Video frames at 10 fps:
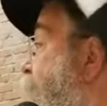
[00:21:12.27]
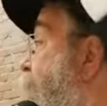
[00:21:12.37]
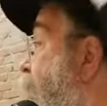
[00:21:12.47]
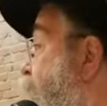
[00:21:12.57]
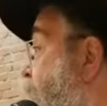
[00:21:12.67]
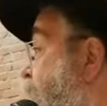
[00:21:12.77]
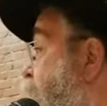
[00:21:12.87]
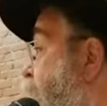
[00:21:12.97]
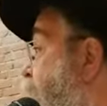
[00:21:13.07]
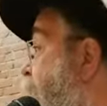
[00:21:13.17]
of
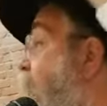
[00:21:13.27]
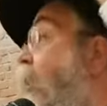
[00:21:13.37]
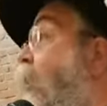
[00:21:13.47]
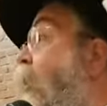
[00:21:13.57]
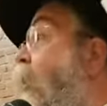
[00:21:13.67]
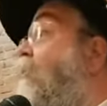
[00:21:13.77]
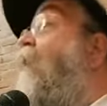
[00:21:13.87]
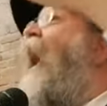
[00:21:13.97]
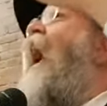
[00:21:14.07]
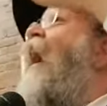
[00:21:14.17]
of
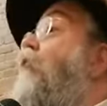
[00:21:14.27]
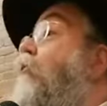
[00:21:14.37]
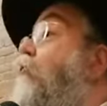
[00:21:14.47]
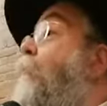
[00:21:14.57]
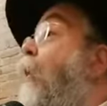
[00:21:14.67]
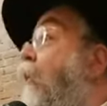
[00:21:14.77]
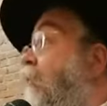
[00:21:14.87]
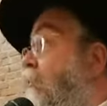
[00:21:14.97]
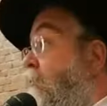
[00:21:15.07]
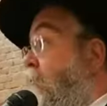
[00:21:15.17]
is Elul
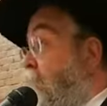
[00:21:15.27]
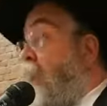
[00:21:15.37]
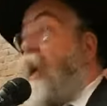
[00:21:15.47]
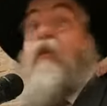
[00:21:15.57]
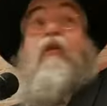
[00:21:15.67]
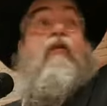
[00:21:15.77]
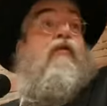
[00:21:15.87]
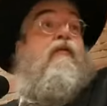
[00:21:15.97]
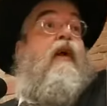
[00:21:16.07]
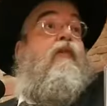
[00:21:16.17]
Ba. Elul's
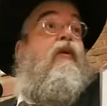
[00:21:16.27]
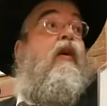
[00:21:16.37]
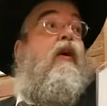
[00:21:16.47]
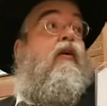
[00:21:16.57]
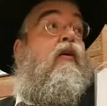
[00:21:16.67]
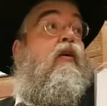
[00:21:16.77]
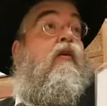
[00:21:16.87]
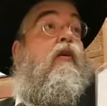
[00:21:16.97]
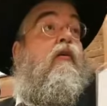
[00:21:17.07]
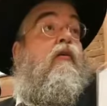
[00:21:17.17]
around the corner.
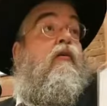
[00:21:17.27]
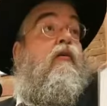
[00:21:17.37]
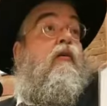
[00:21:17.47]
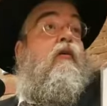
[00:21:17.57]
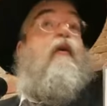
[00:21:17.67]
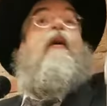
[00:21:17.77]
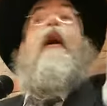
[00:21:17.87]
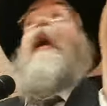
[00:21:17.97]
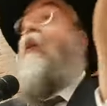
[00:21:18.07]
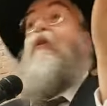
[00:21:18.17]
corner.
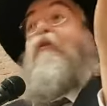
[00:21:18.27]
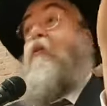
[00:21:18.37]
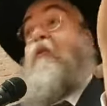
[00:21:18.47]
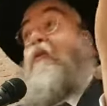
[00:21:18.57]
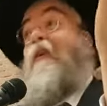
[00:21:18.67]
Elul.